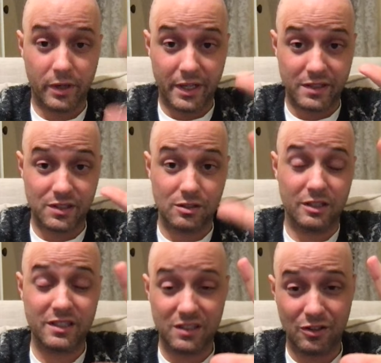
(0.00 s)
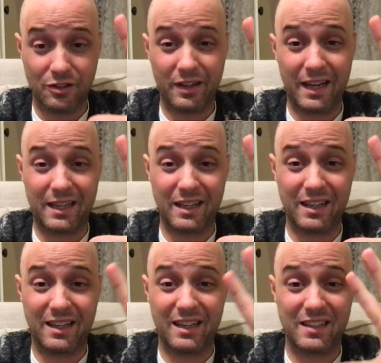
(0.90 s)
Okay, so let's look at
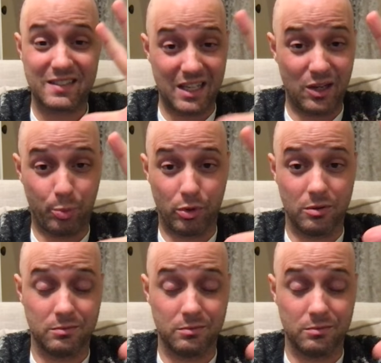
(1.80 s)
an example.